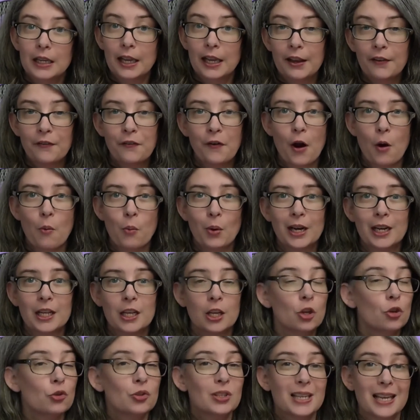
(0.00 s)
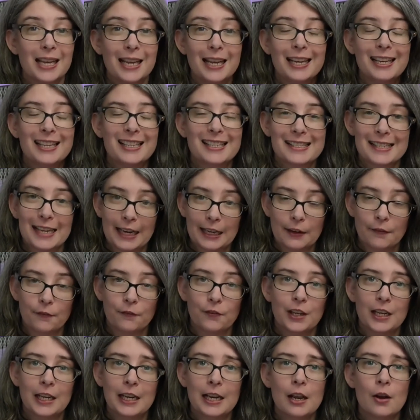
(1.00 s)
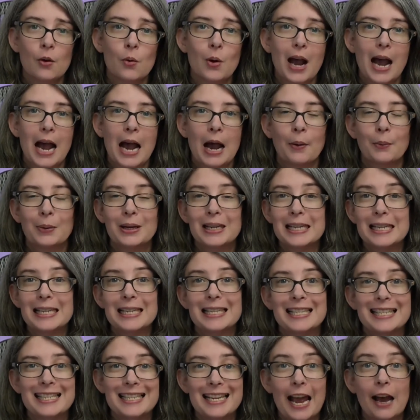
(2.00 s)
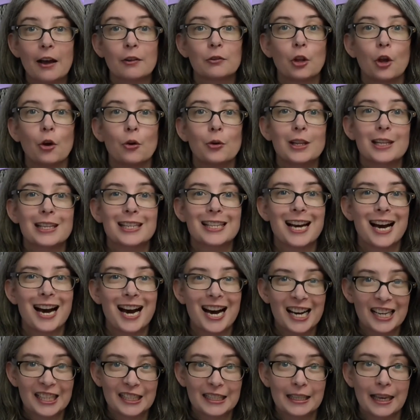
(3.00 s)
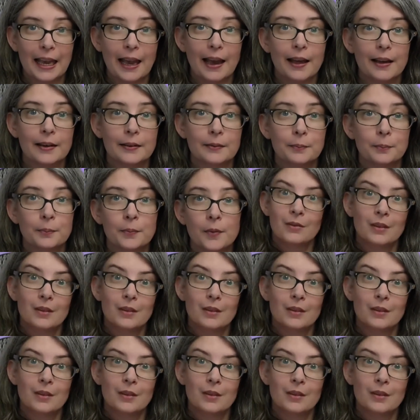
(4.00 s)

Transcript: If I want to use it in a second video, I would need to download it again.